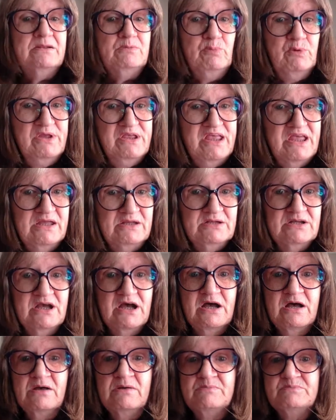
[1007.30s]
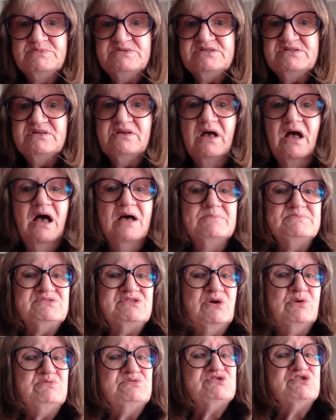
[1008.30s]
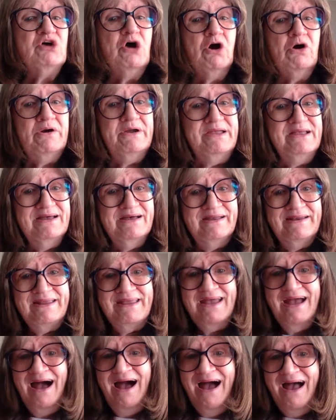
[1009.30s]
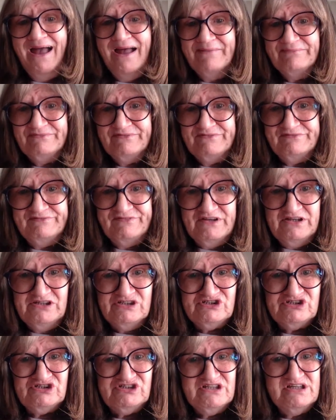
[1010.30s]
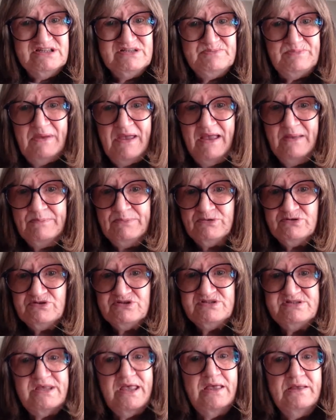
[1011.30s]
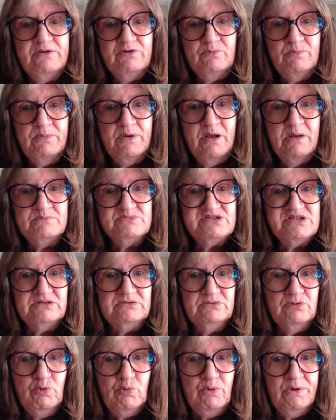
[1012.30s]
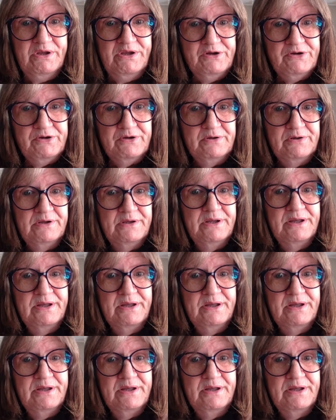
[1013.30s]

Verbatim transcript: weekend comes. I'm so sorry, honey. I have to finish these papers. Hey, your mom's a lawyer.